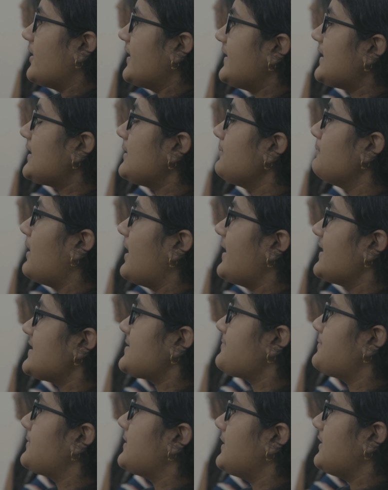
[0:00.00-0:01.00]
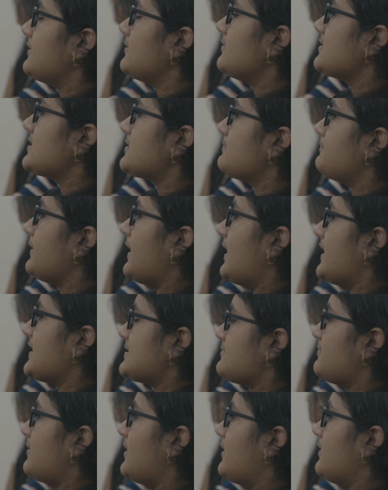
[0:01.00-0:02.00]
Whereas as the child
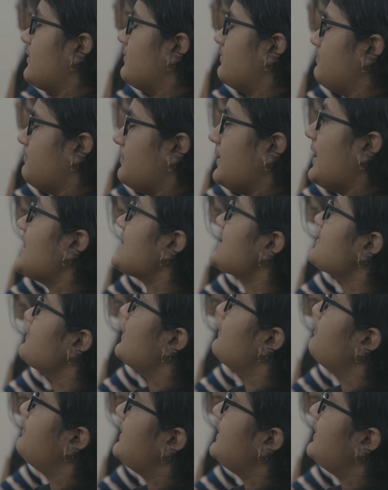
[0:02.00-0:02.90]
grows, you know, from 6th